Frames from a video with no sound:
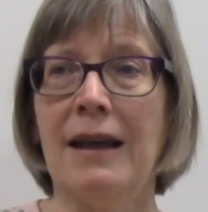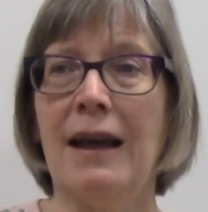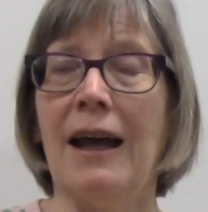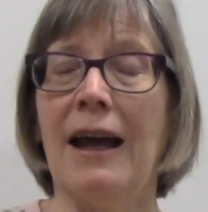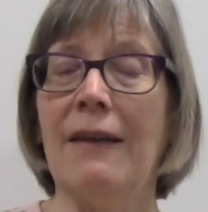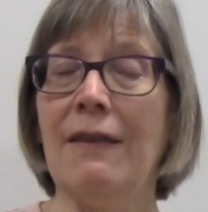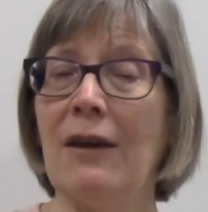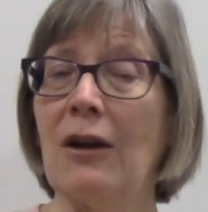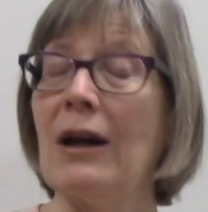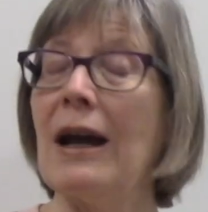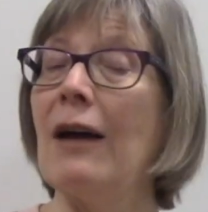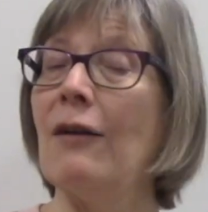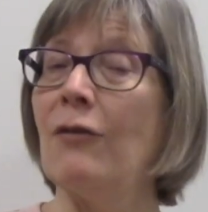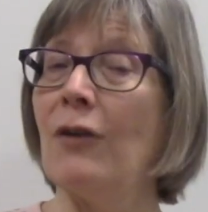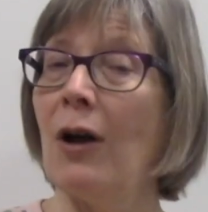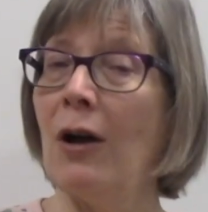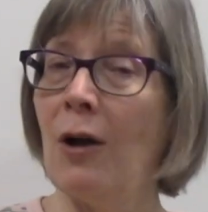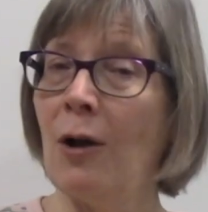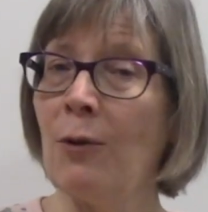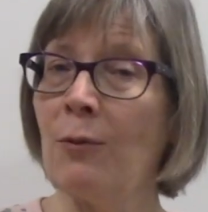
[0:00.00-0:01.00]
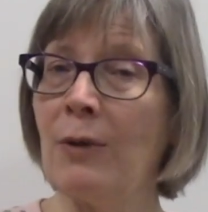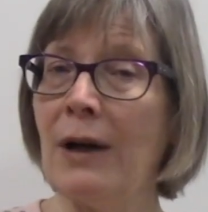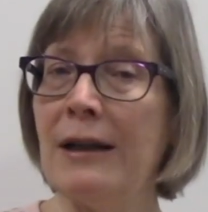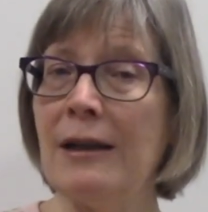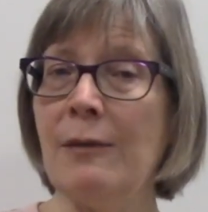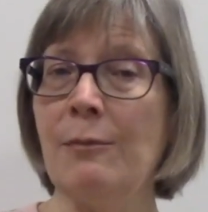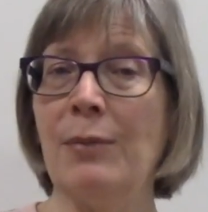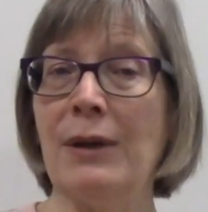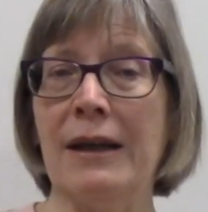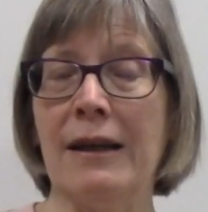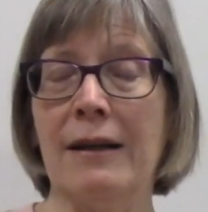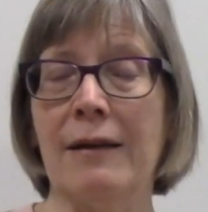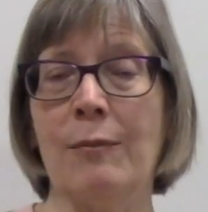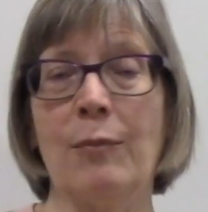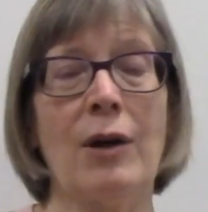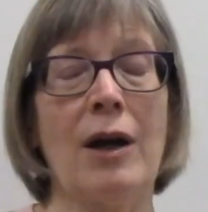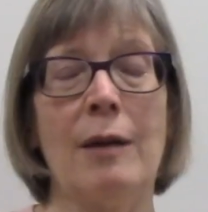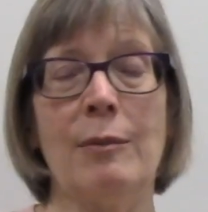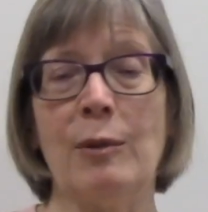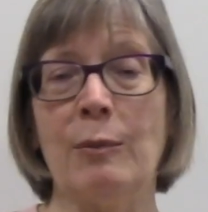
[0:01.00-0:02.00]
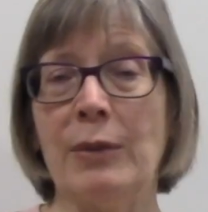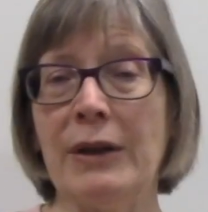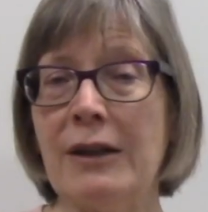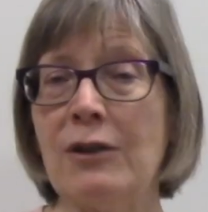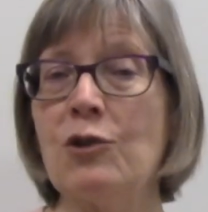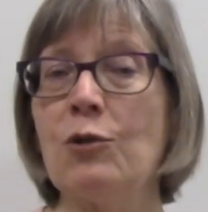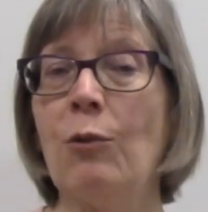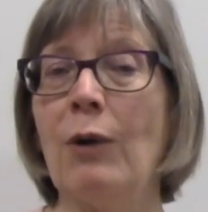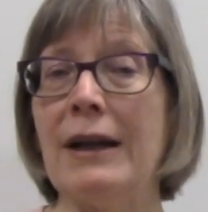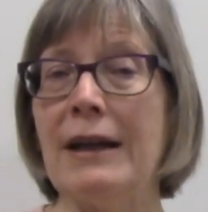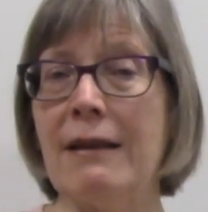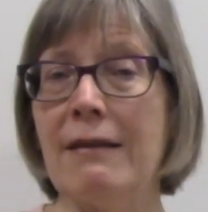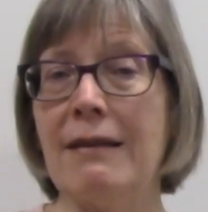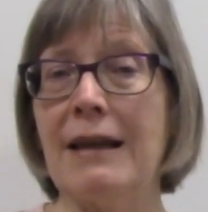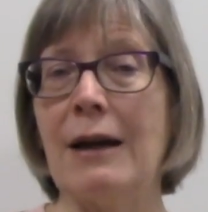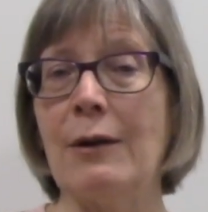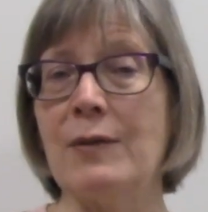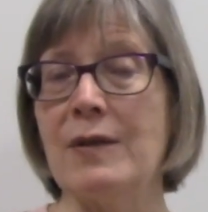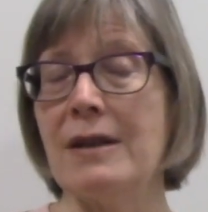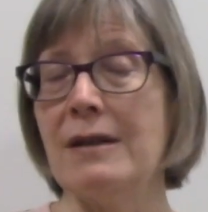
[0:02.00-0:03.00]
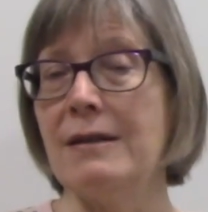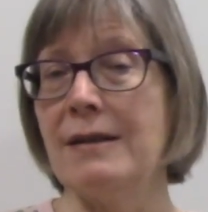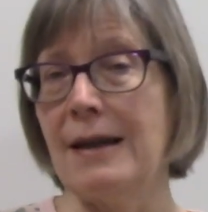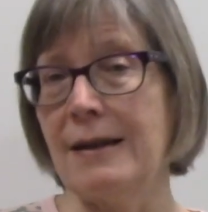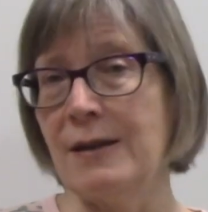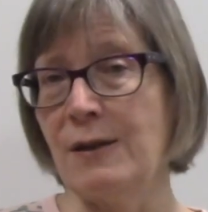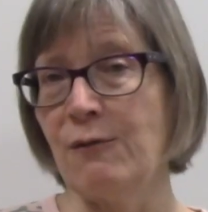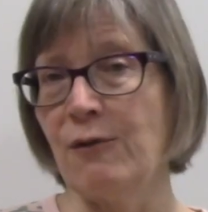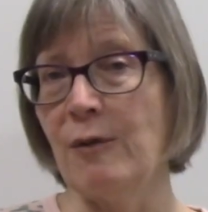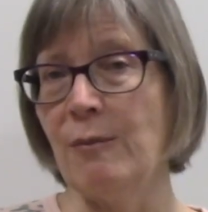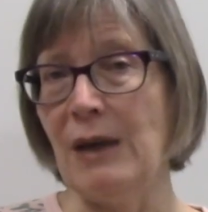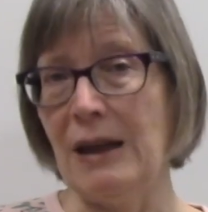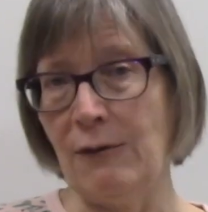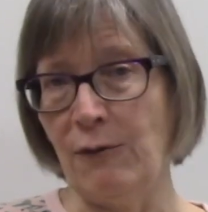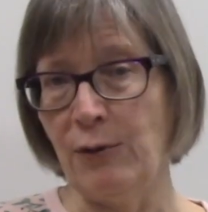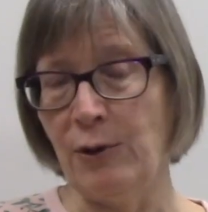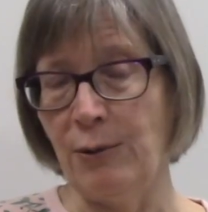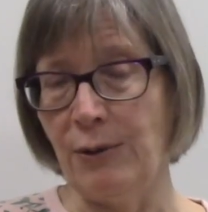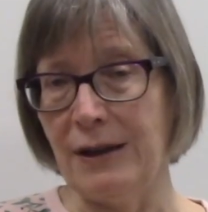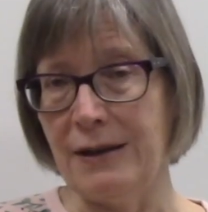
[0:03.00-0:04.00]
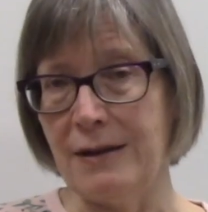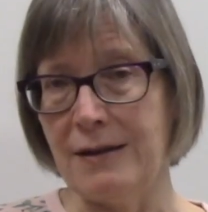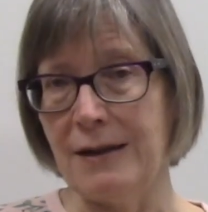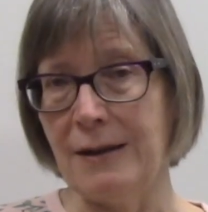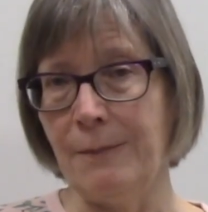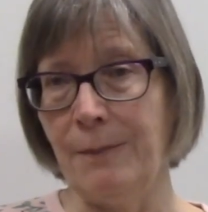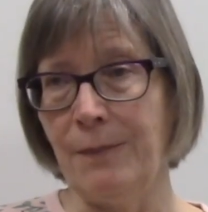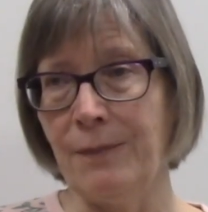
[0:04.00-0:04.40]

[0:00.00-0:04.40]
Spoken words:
and there have already been probably 20,000 deaths from influenza.